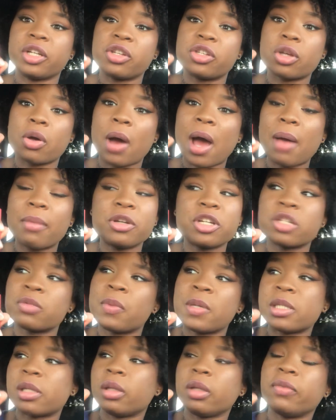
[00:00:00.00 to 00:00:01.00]
So I was just
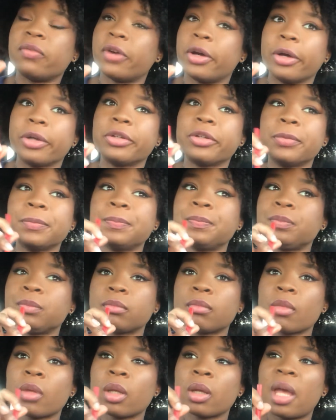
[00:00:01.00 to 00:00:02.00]
basically fucked
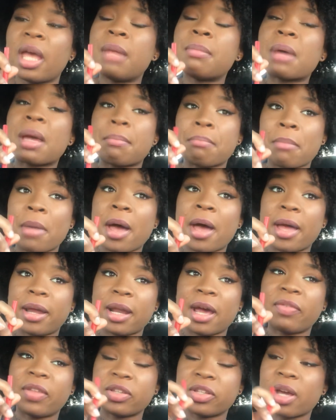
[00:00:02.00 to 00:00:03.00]
in my mind
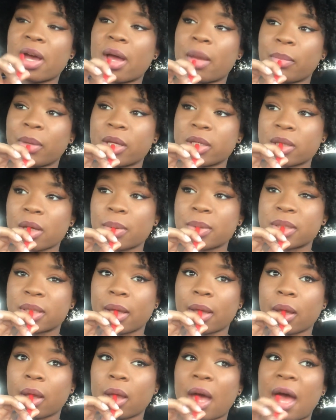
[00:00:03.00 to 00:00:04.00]
at the time, because I was
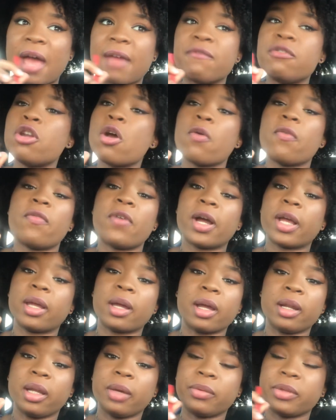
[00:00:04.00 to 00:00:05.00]
like, I have no fucking
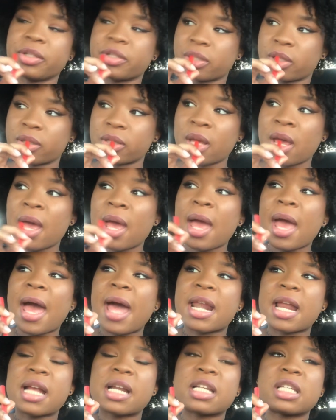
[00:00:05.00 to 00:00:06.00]
idea what this is.
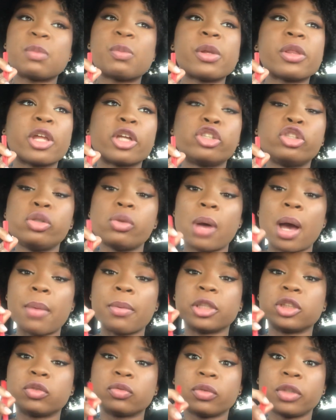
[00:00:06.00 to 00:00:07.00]
And I had to spend like 2
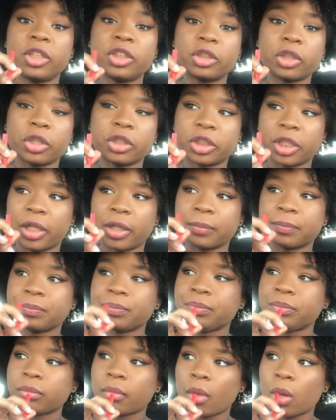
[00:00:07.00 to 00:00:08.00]
hours researching
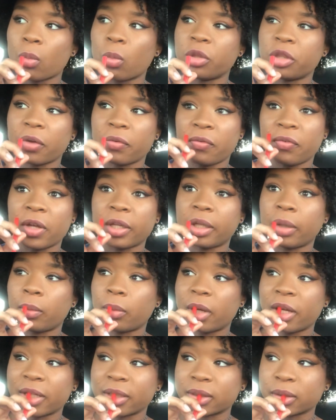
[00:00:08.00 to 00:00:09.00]
what the fuck it
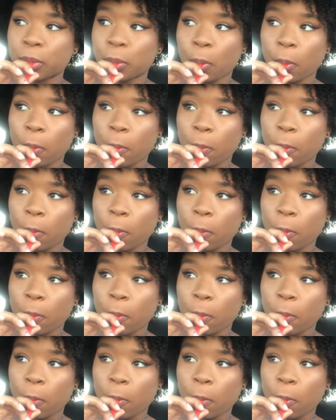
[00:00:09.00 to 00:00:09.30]
was.